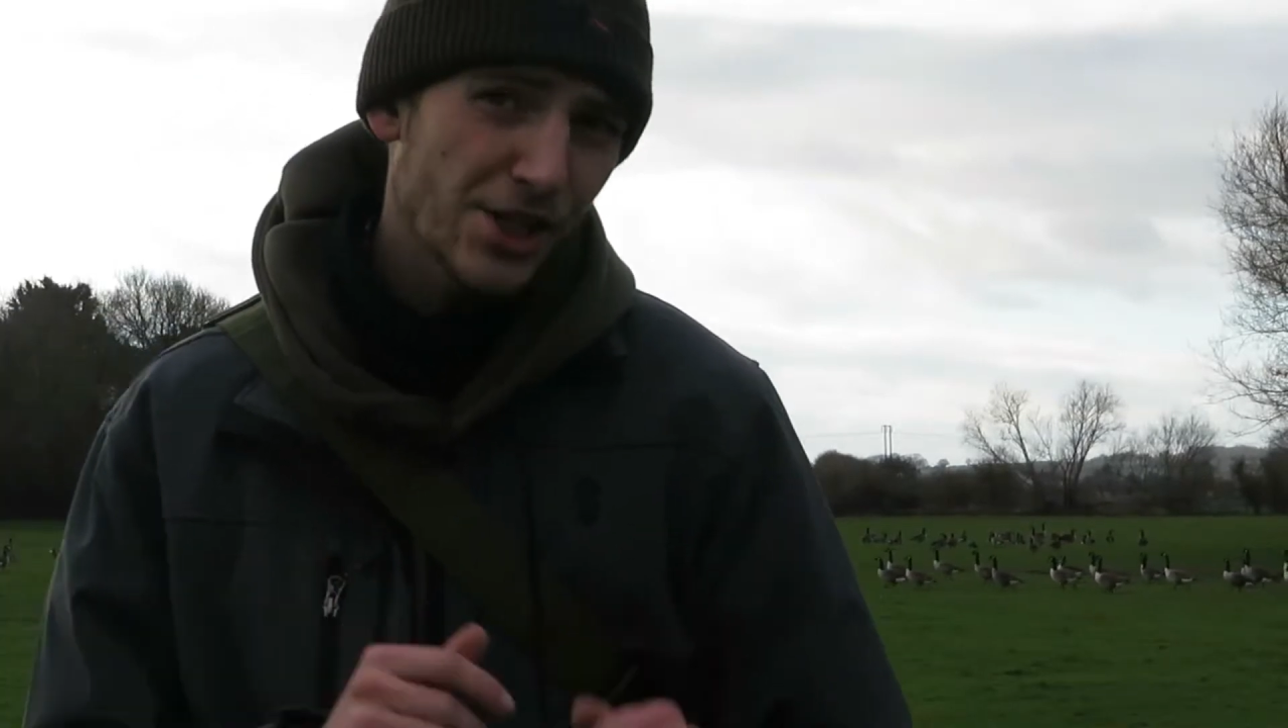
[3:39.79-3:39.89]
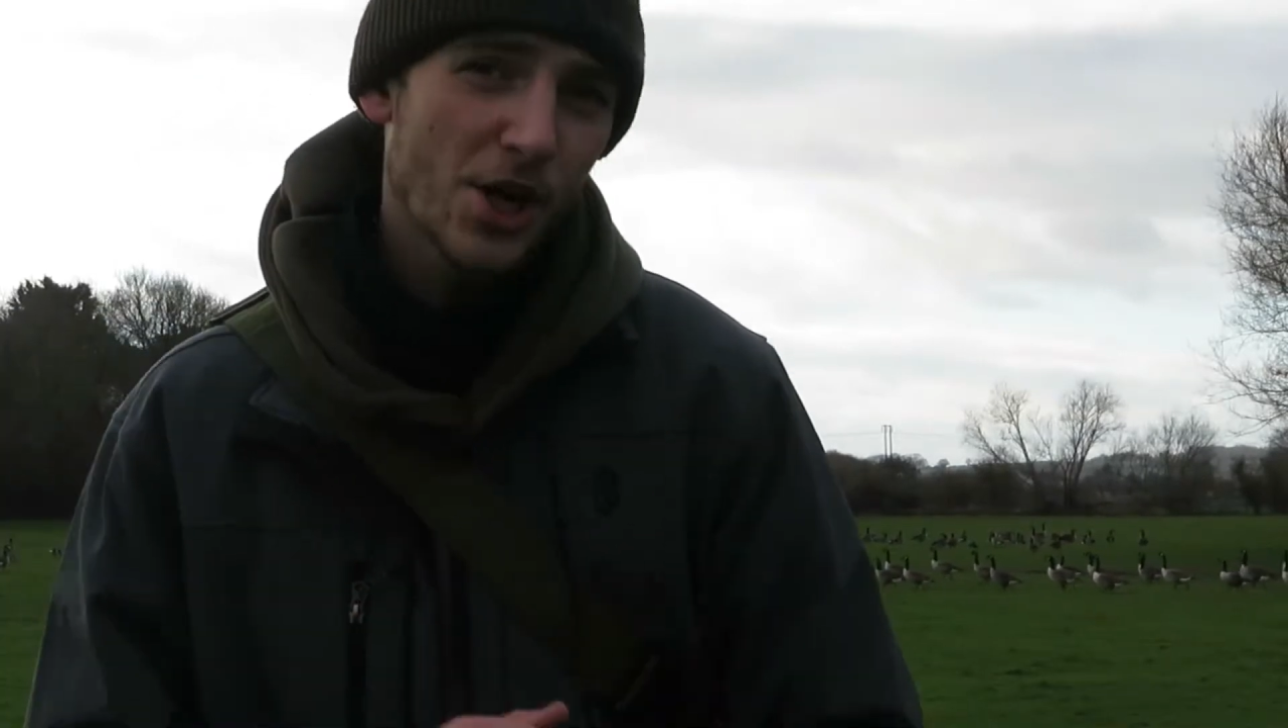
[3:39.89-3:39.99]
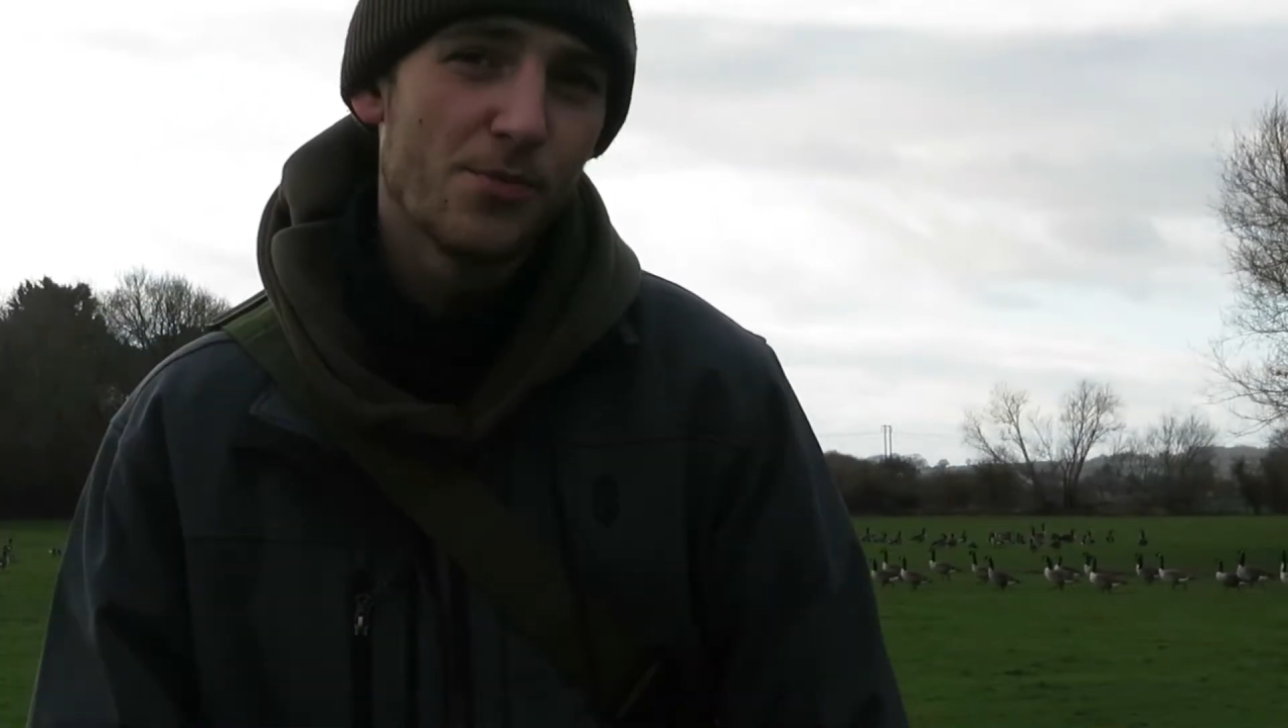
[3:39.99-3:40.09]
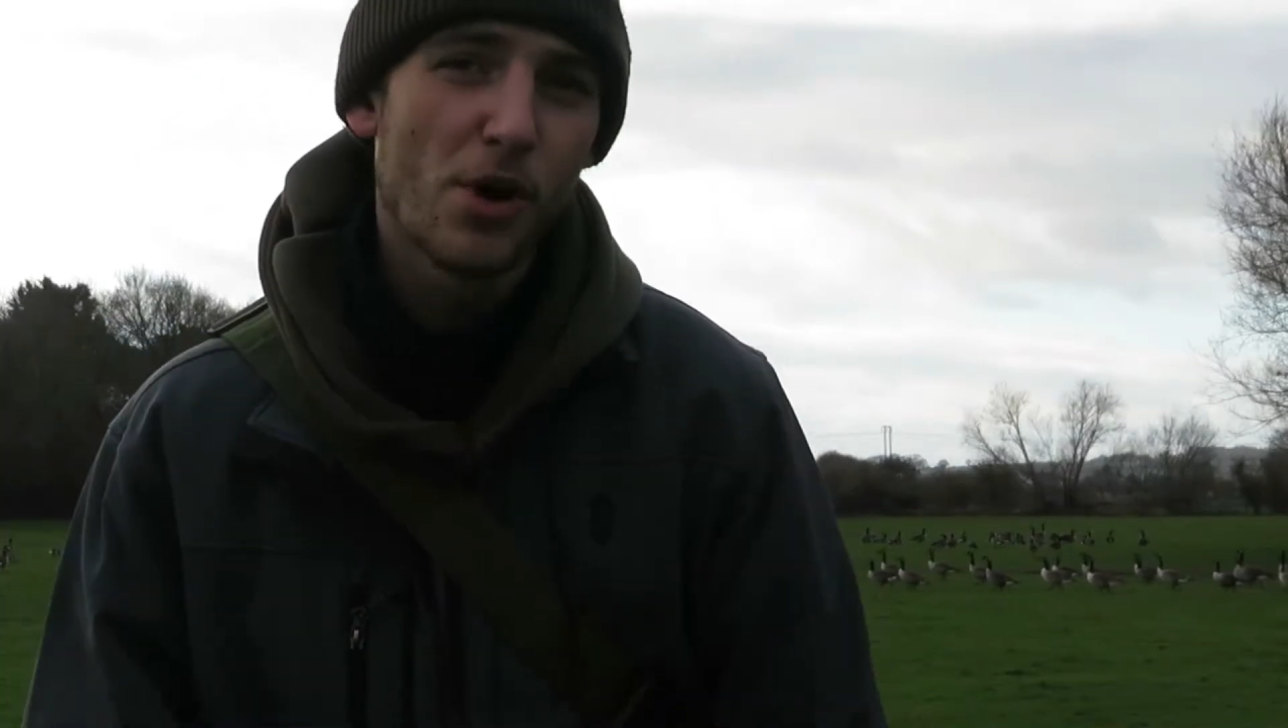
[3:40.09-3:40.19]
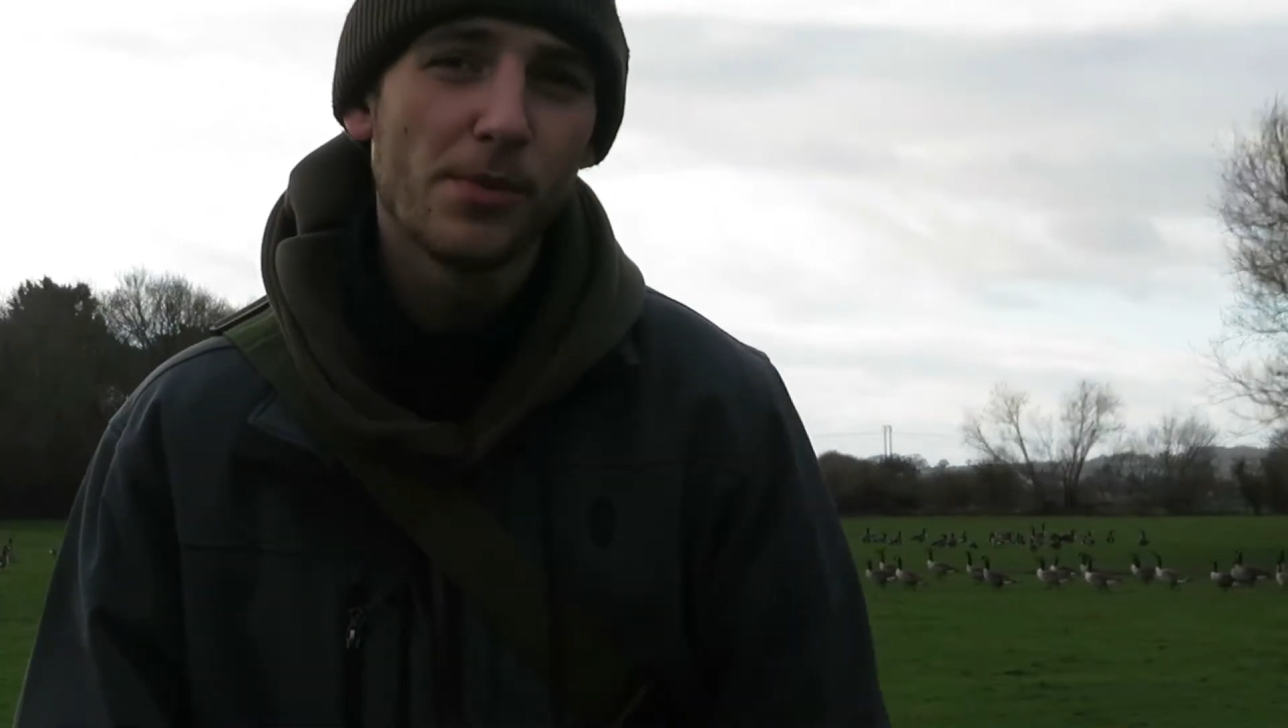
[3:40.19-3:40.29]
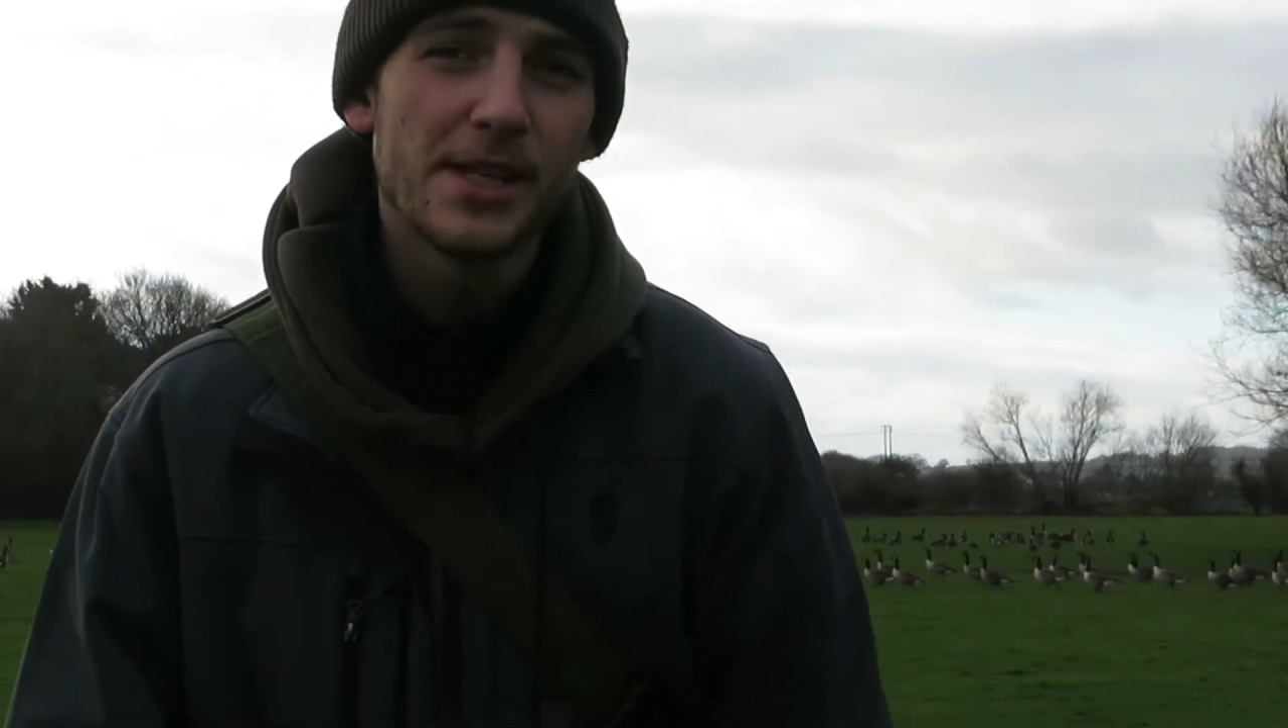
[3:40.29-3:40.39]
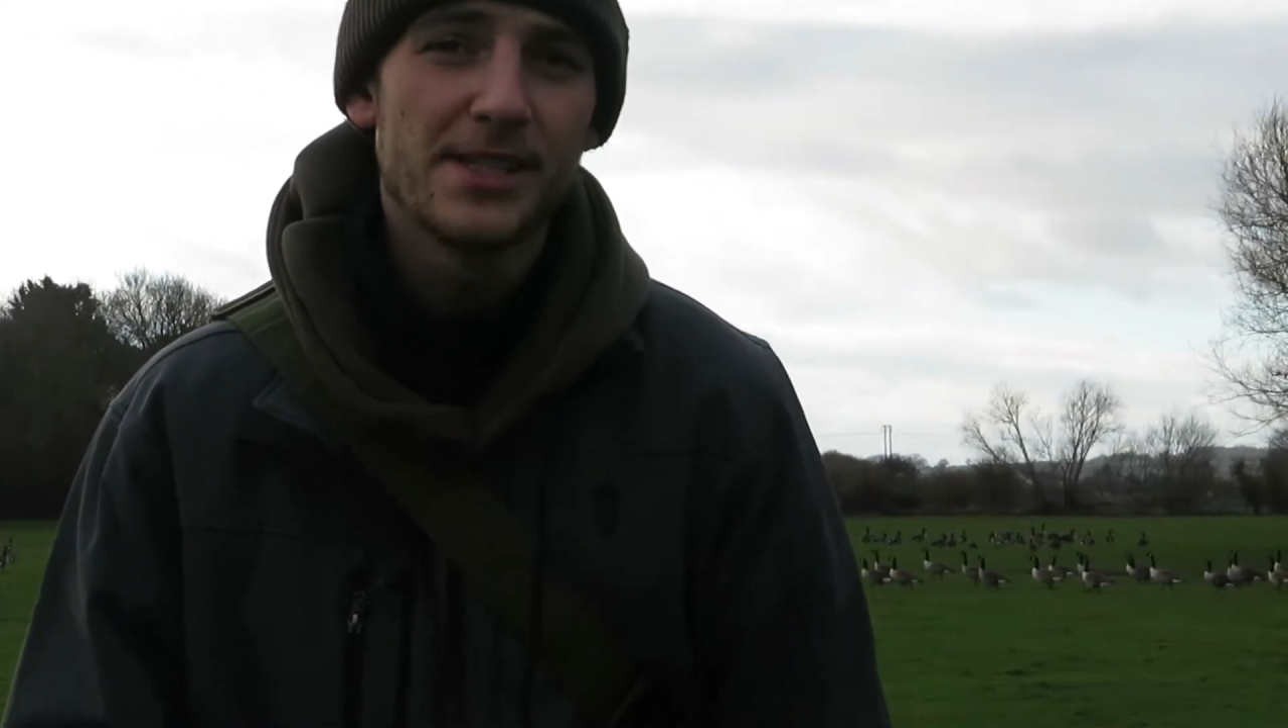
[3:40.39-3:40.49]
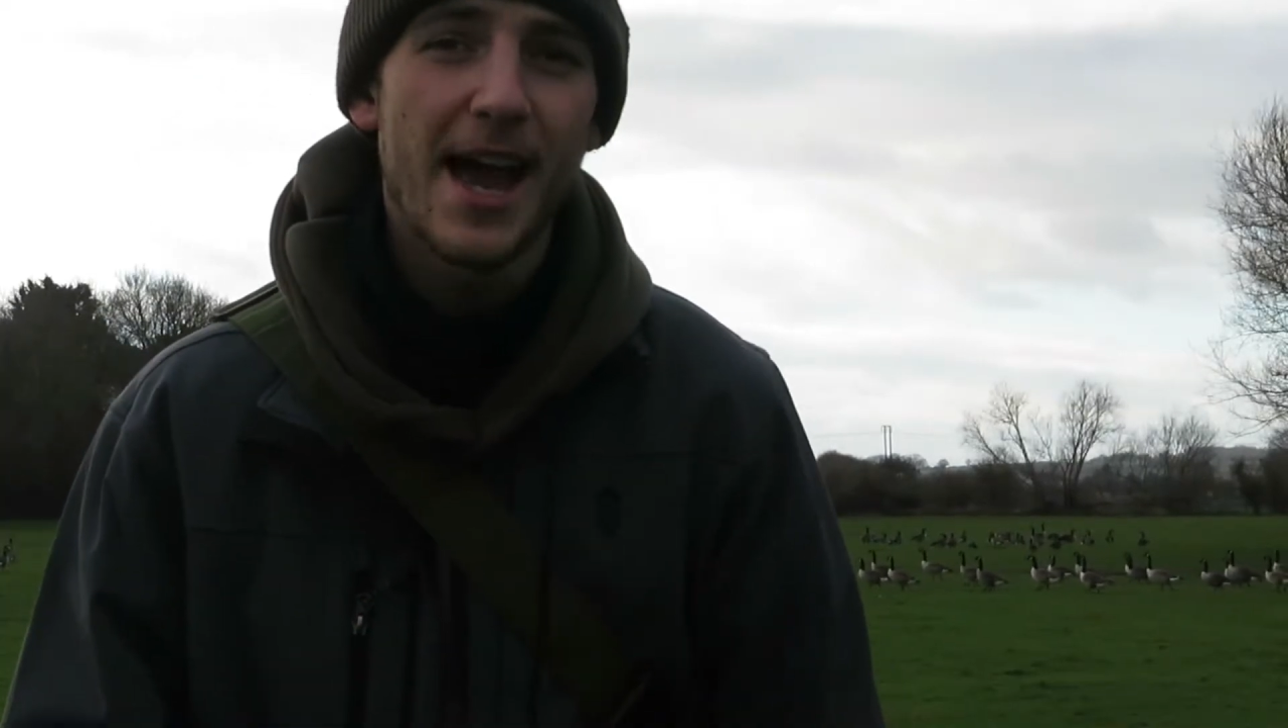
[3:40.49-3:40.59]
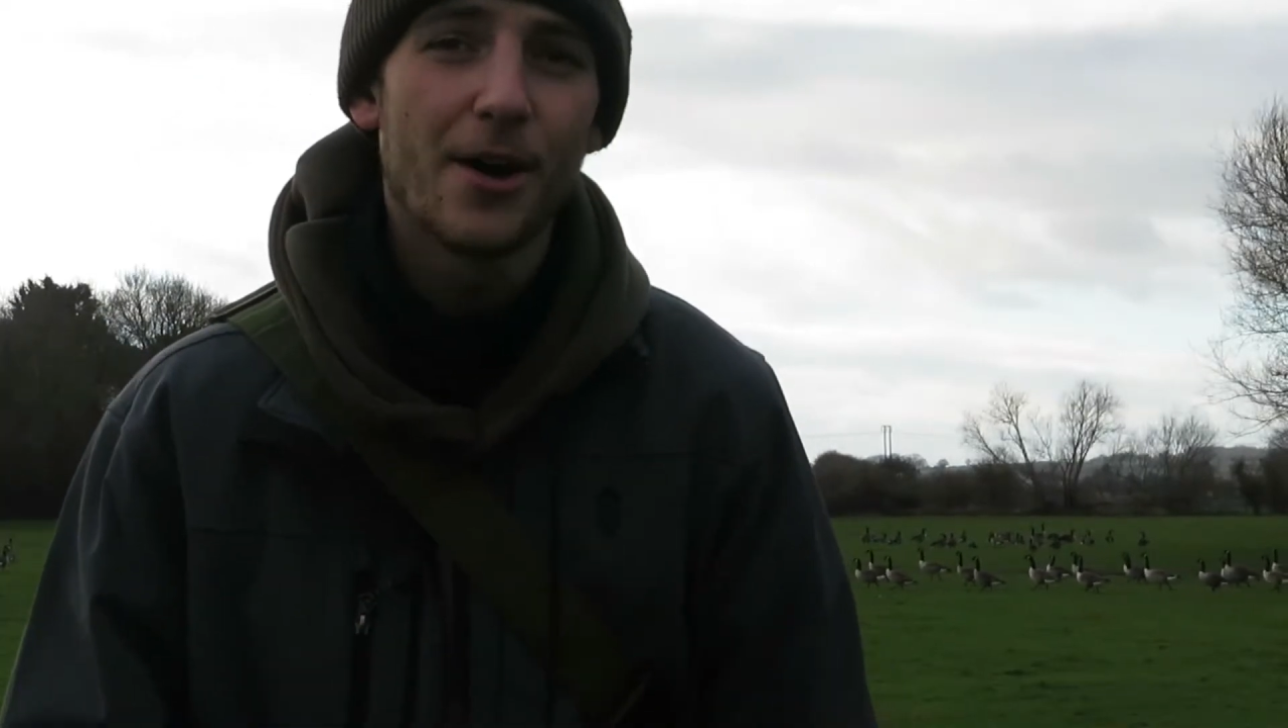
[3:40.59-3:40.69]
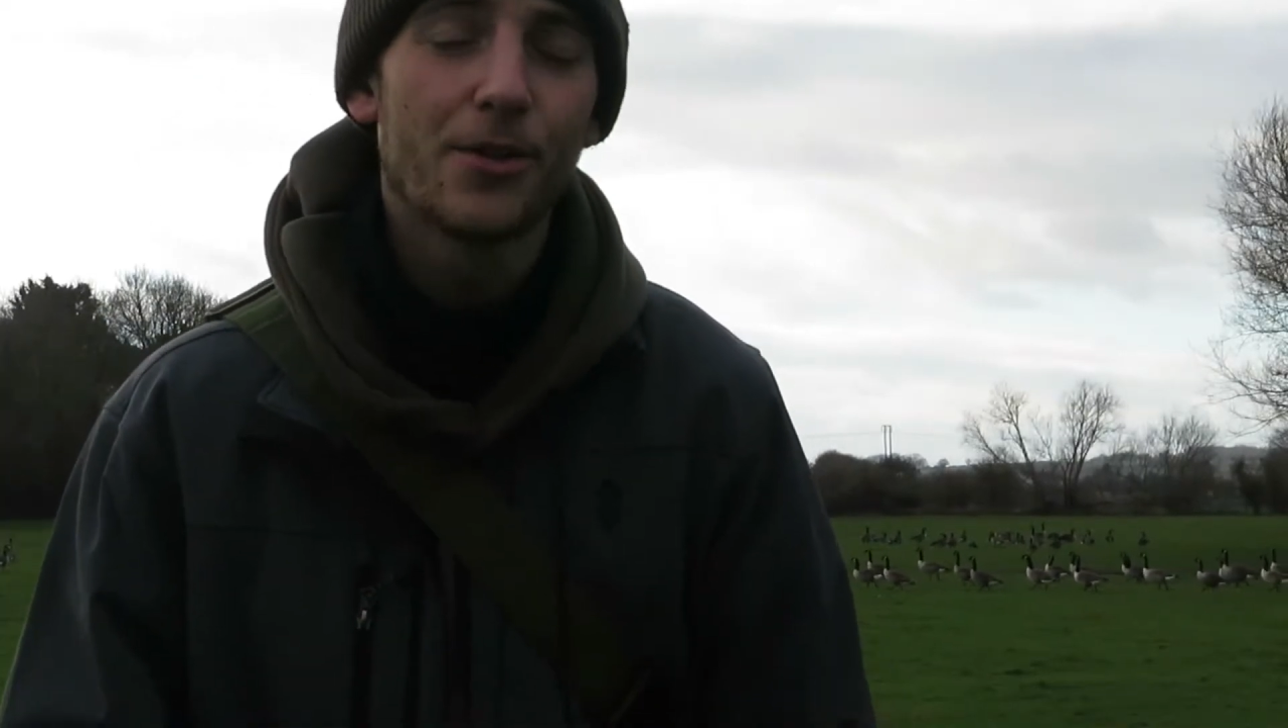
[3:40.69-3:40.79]
as you can probably
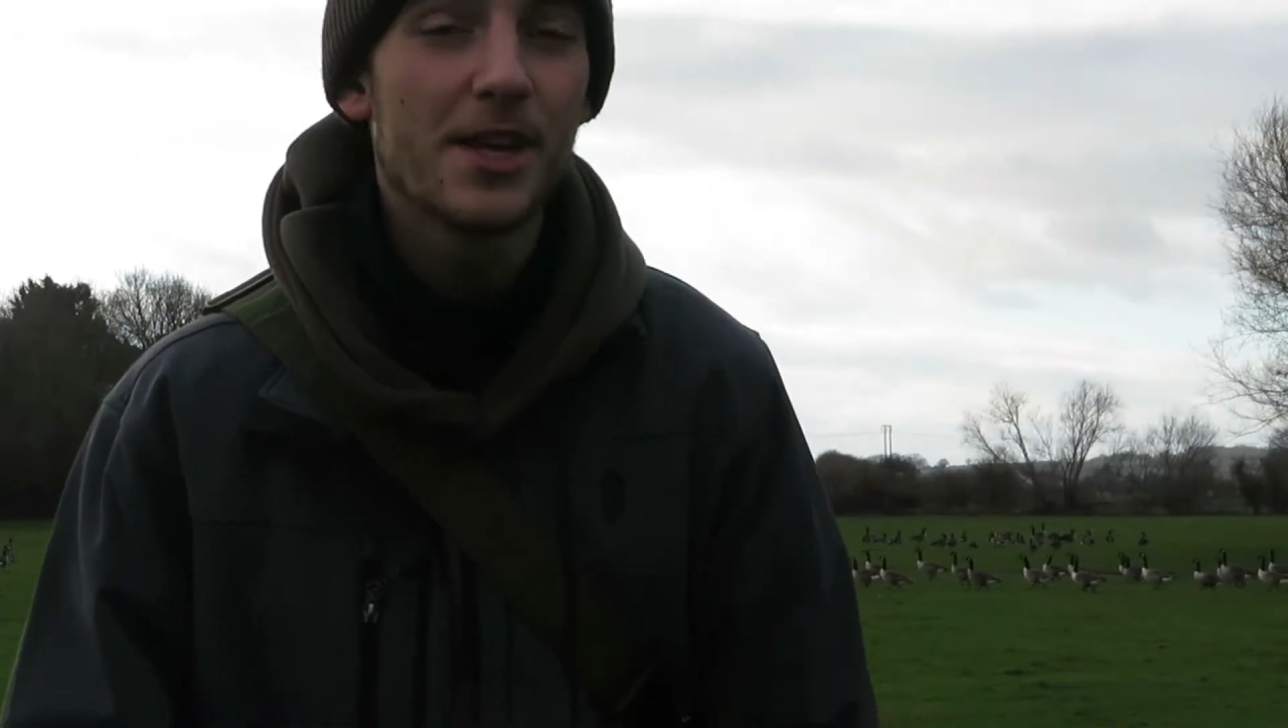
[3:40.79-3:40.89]
tell,